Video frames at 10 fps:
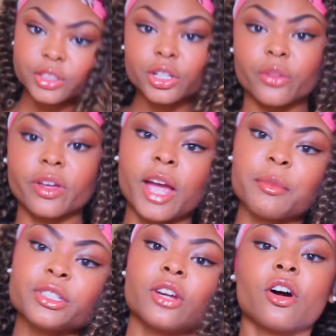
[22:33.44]
so the
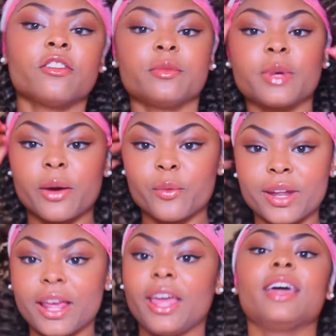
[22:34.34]
camera shut off, but I went
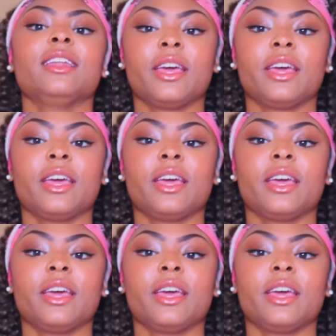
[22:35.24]
ahead